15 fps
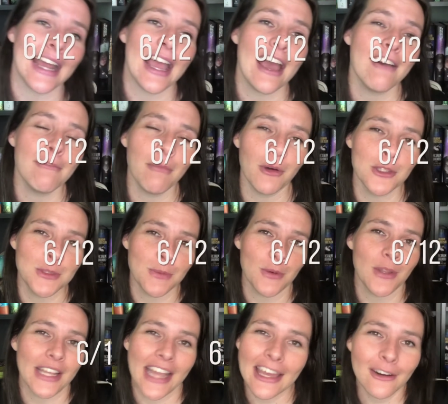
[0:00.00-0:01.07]
I have multiple.
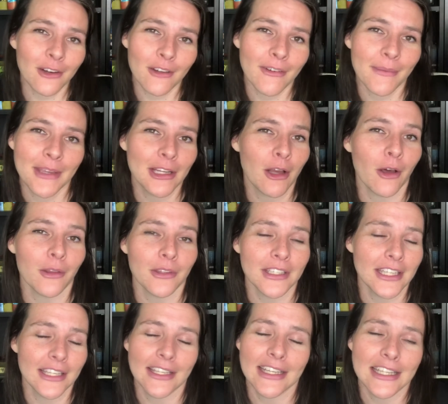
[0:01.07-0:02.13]
Like, I don't know if I'm going
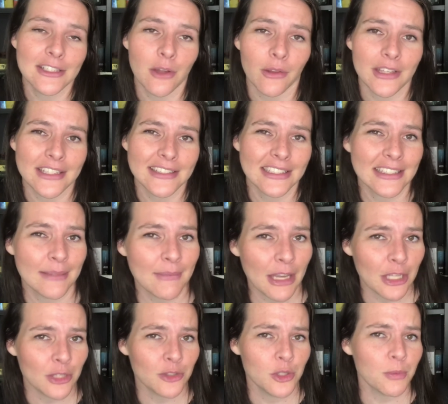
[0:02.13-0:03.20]
to get to all these, because I'm not
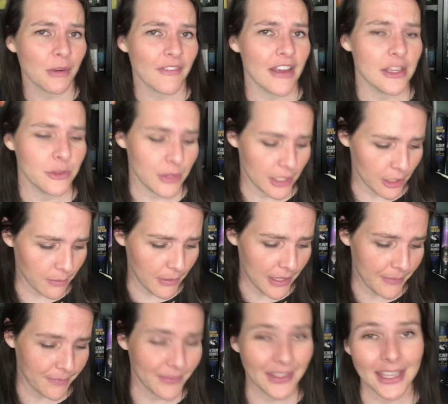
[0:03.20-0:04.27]
a super fast reader,
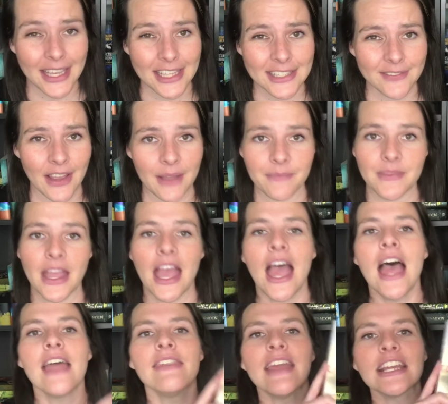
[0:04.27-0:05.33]
but it's fine.
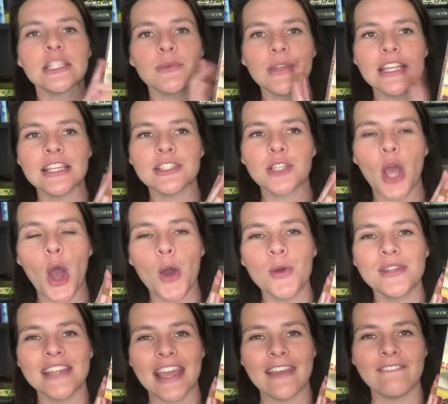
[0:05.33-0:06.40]
Next one is
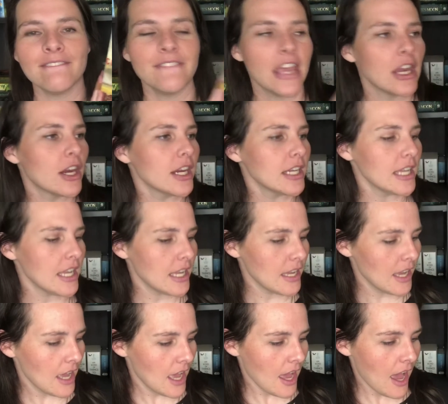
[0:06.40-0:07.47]
Codename Verity
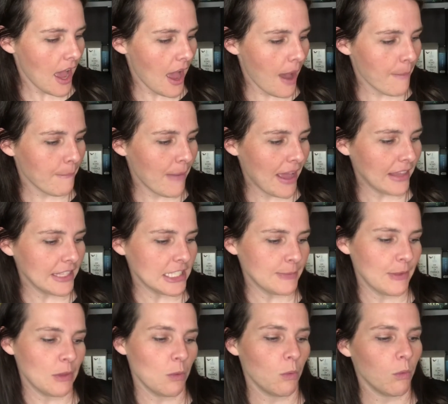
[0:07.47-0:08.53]
by
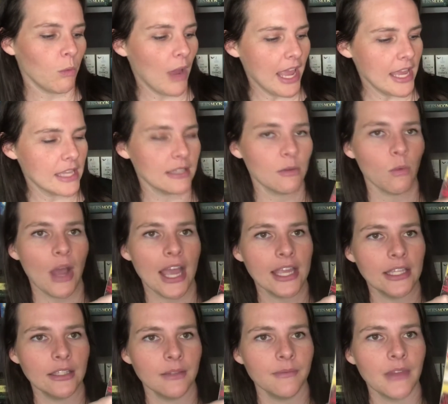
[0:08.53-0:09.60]
Elizabeth
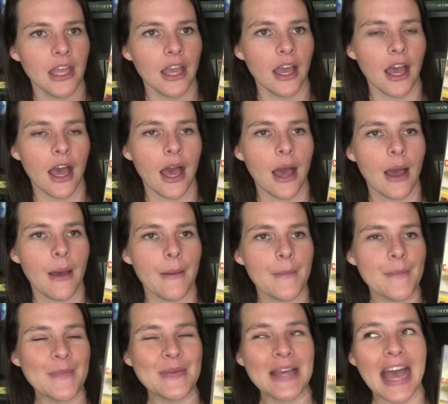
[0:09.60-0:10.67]
Wine.
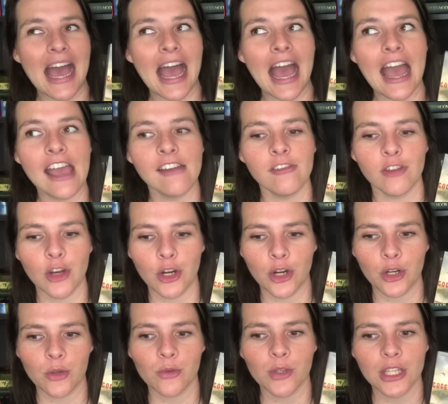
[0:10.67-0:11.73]
I've
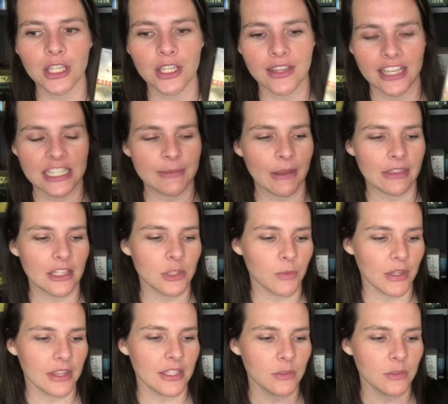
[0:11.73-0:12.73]
heard really good things about this one.